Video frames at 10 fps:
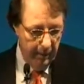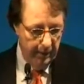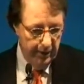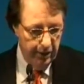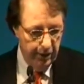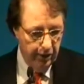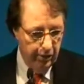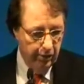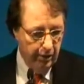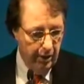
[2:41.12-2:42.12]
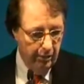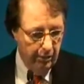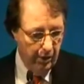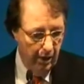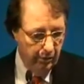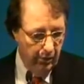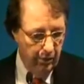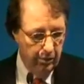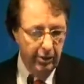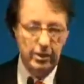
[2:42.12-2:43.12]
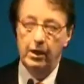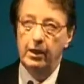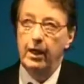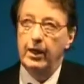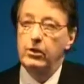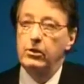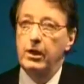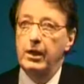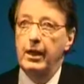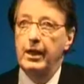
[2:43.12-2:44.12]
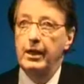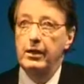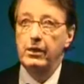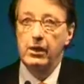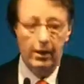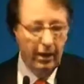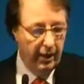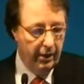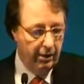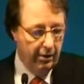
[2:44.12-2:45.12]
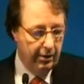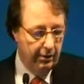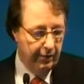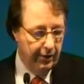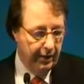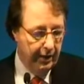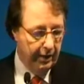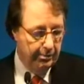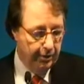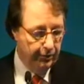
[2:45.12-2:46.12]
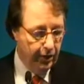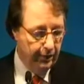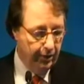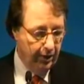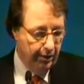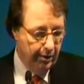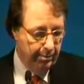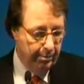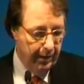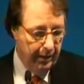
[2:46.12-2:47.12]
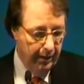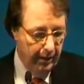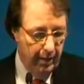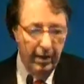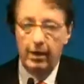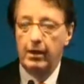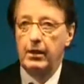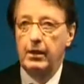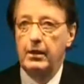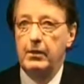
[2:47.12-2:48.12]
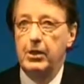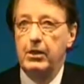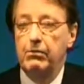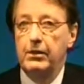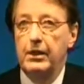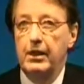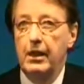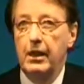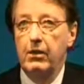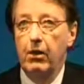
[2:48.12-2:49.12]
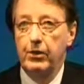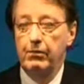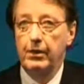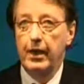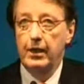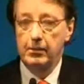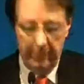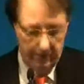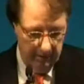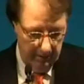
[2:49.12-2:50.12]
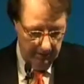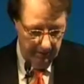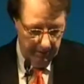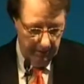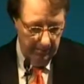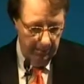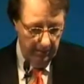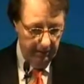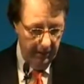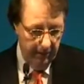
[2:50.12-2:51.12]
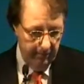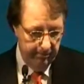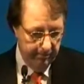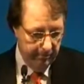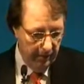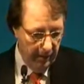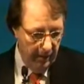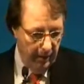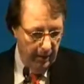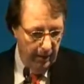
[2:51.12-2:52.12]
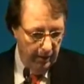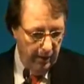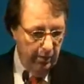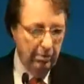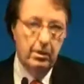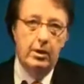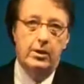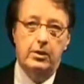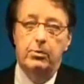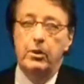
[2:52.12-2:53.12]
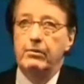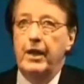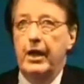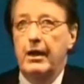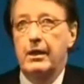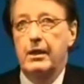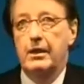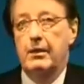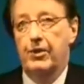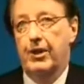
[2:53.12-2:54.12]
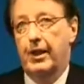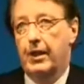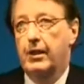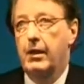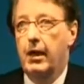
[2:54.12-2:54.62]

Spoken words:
And this just shows you how it looks electronically. You can click on different things, bisphosphonate therapy, anemia, fatigue, all different aspects of supportive care. So supportive care is everything